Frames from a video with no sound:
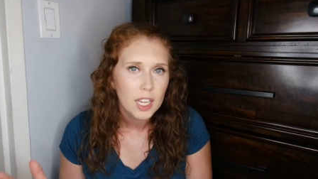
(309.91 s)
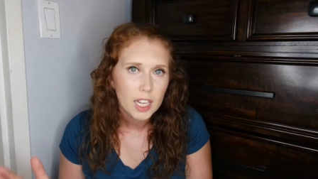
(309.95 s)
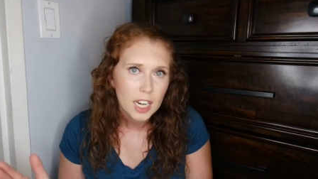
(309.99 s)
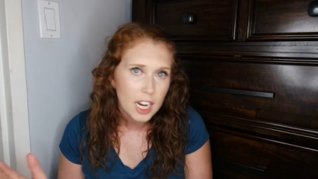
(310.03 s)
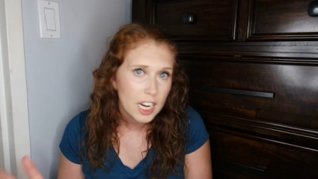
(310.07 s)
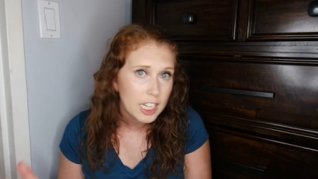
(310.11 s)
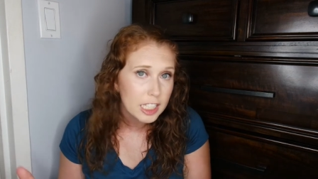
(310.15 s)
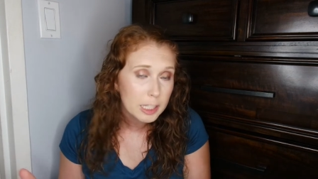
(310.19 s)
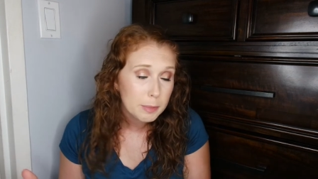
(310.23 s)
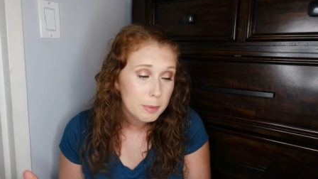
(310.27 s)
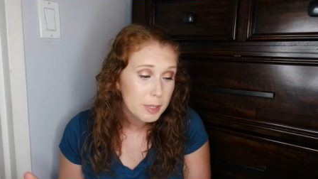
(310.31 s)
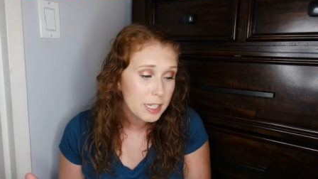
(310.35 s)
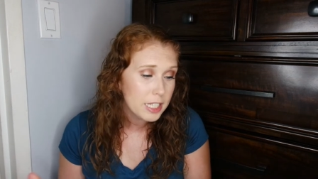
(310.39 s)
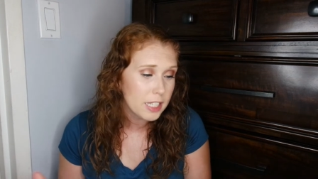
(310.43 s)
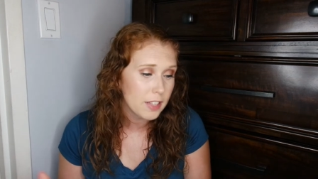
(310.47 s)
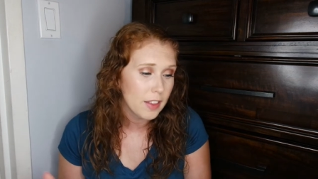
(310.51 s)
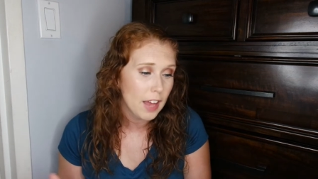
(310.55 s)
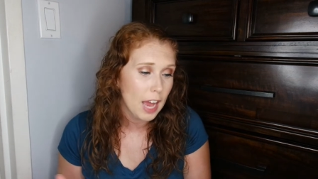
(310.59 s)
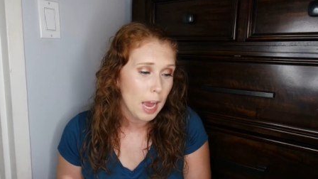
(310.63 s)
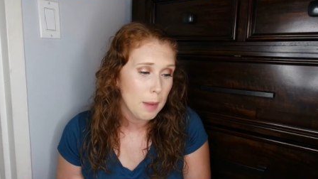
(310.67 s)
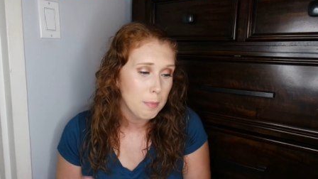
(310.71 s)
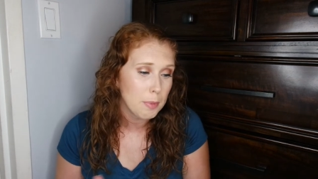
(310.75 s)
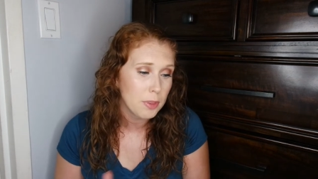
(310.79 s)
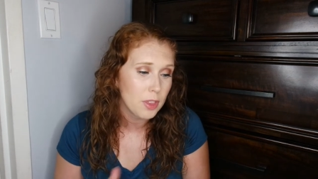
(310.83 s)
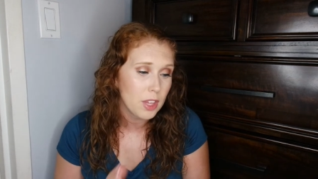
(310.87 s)
Can't speak to
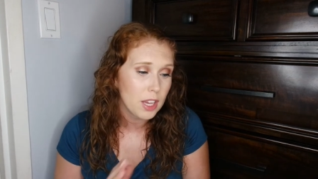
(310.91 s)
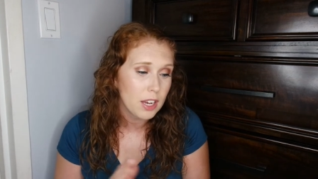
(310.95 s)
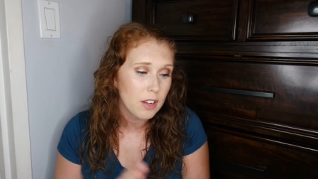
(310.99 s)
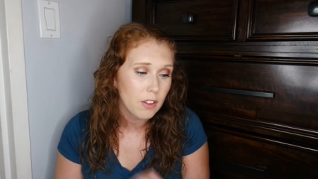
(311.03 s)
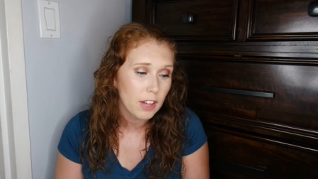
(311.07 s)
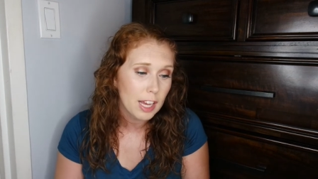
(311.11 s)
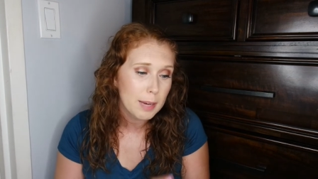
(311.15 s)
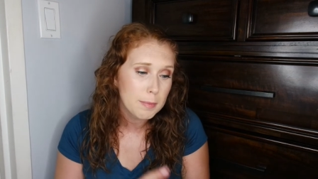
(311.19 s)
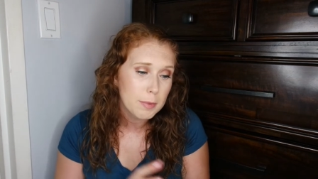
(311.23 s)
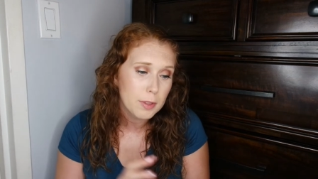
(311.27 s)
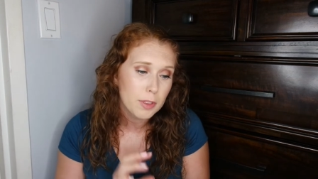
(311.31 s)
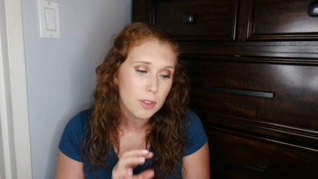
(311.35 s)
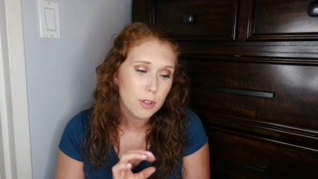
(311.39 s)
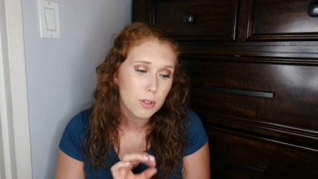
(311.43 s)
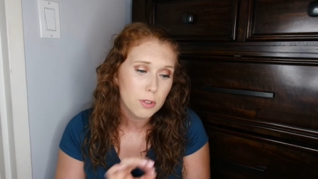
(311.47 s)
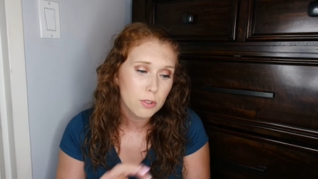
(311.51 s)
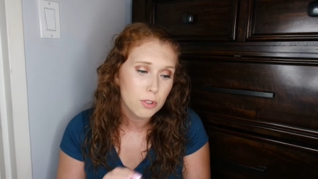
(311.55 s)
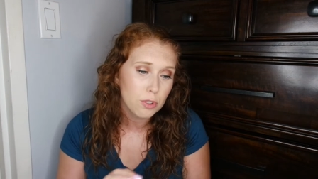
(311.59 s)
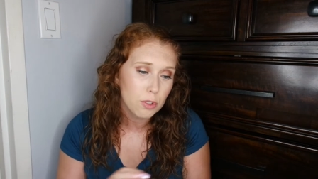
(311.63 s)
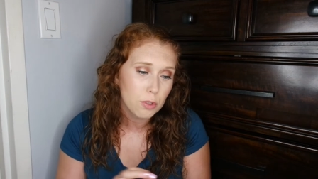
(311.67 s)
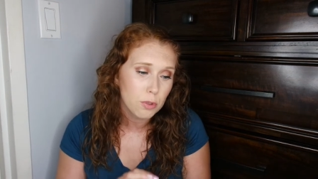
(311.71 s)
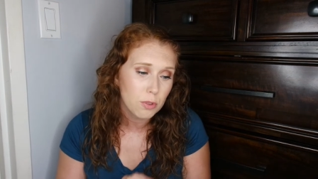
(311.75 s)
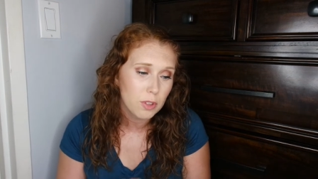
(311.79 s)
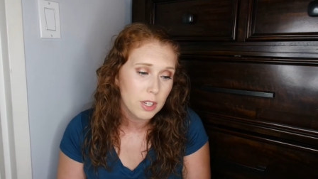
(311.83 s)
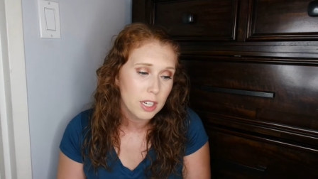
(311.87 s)
that, but they claim that those
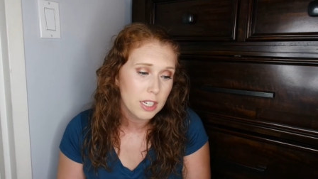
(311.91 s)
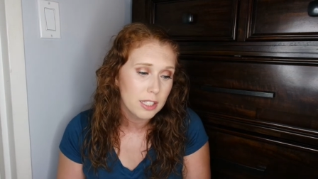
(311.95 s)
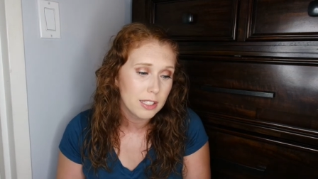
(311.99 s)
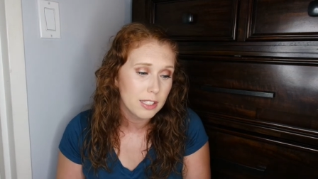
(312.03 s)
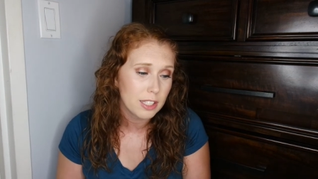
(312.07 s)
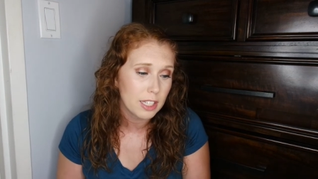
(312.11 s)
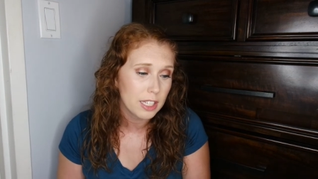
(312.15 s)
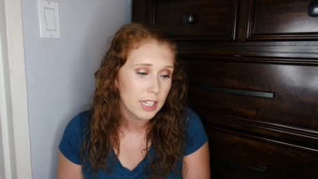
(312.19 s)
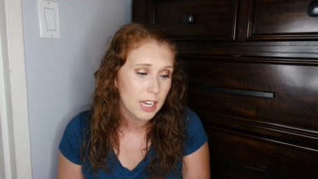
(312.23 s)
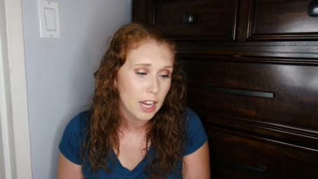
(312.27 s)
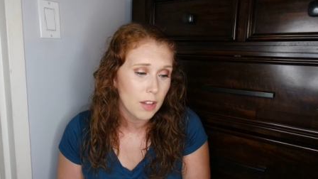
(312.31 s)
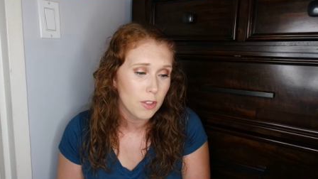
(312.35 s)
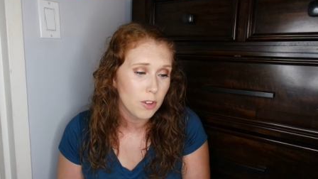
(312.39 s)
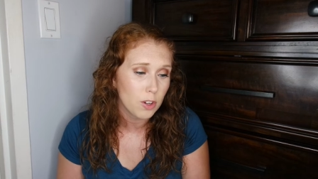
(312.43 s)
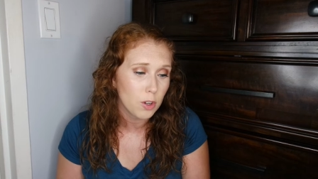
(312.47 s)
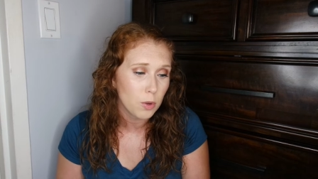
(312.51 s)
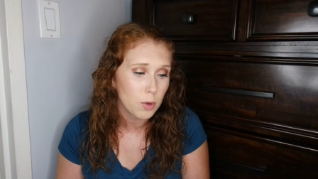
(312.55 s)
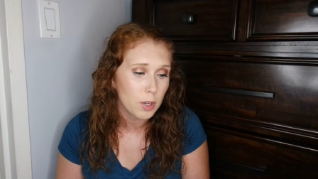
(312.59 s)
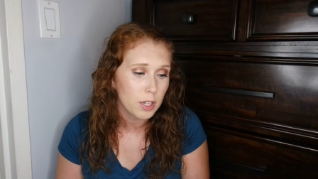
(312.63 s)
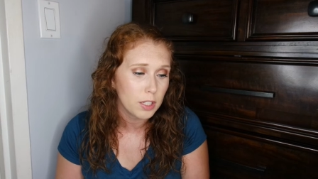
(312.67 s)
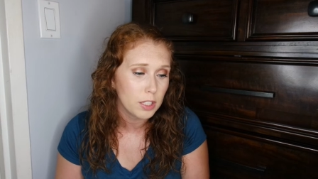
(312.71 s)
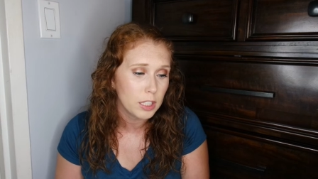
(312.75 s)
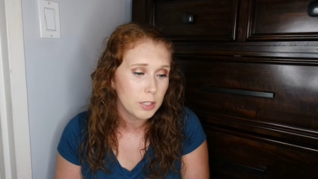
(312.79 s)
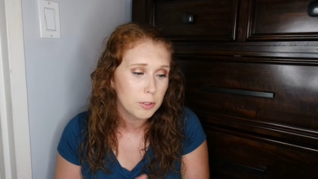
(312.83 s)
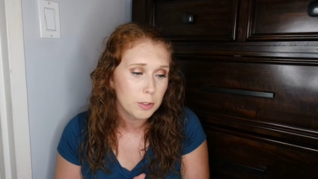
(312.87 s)
two things together
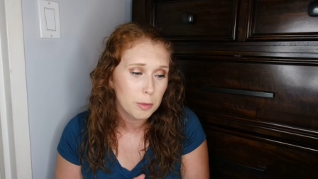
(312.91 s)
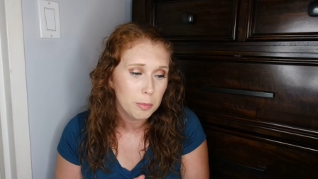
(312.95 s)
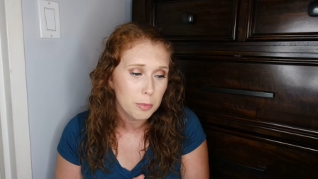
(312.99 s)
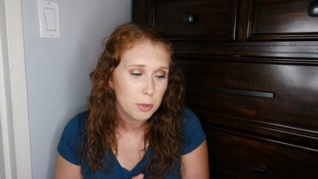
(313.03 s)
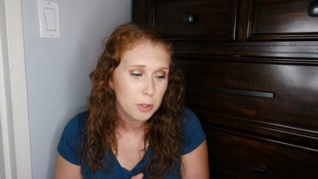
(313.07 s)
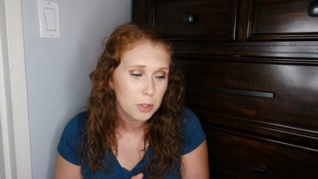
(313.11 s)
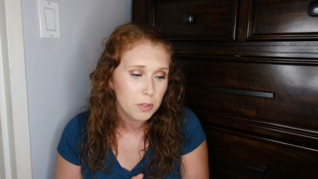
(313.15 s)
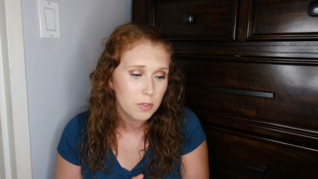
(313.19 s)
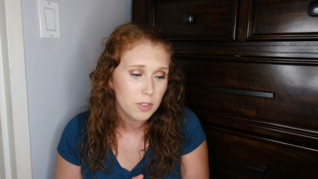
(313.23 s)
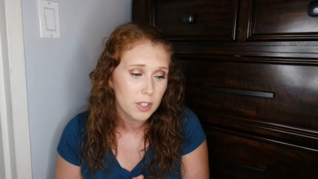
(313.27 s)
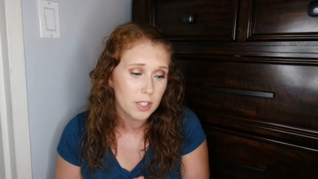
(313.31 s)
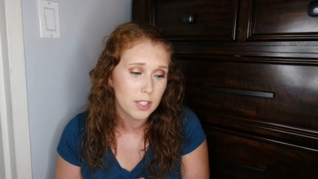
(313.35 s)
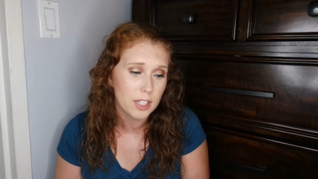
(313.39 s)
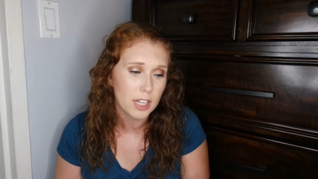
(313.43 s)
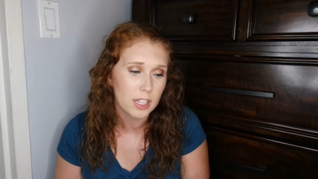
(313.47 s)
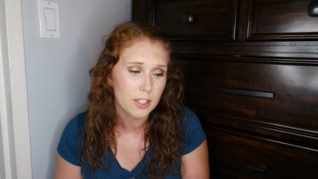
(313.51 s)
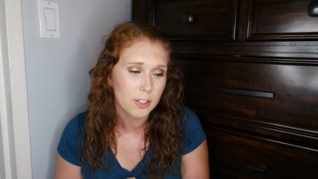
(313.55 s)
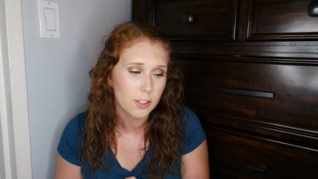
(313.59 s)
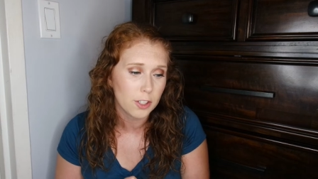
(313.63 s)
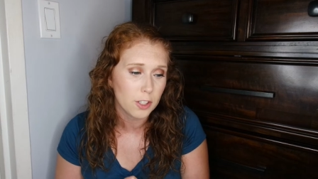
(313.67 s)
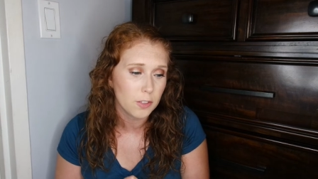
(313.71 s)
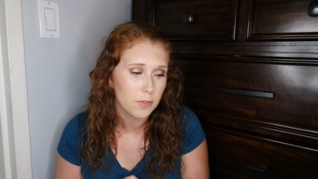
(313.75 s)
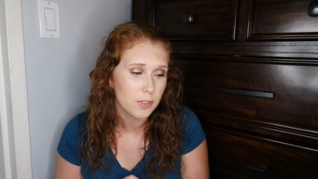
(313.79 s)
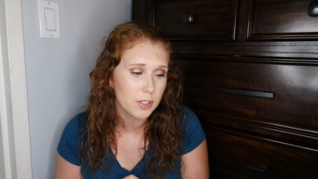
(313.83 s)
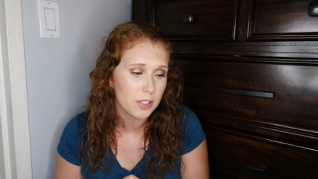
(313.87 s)
quickly remove the dead
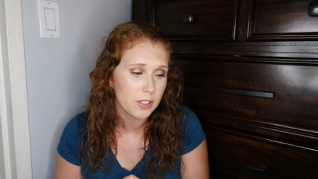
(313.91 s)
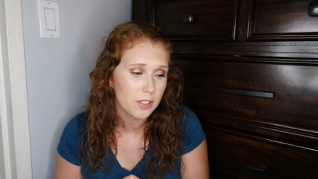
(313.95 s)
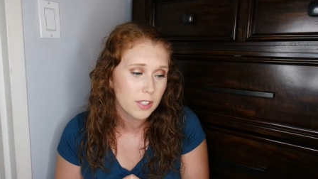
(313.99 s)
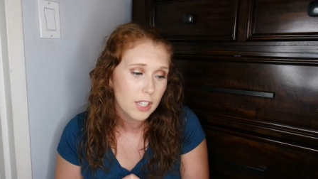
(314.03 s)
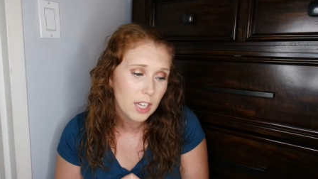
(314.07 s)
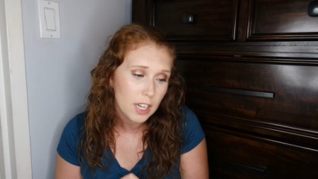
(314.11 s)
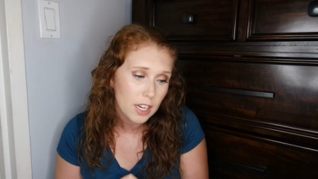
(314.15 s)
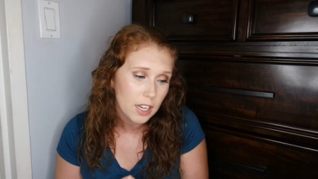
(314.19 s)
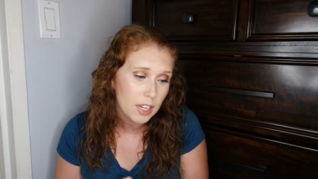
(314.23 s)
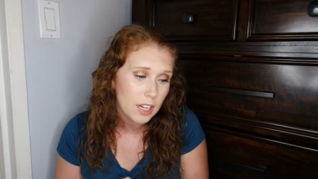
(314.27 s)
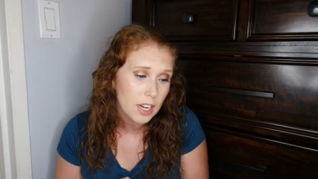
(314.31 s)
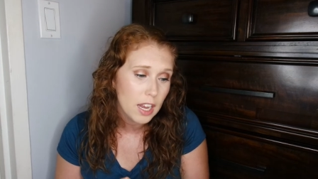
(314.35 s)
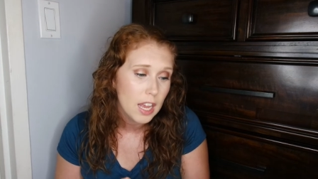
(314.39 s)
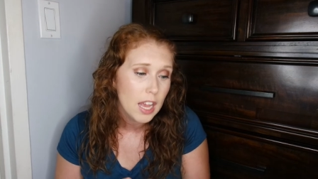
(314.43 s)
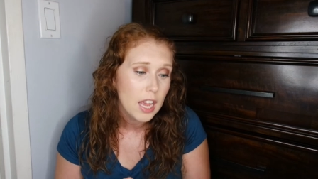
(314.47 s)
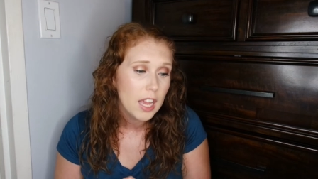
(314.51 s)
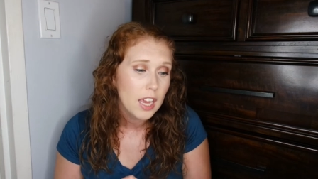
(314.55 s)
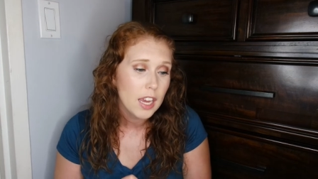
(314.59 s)
surface skin.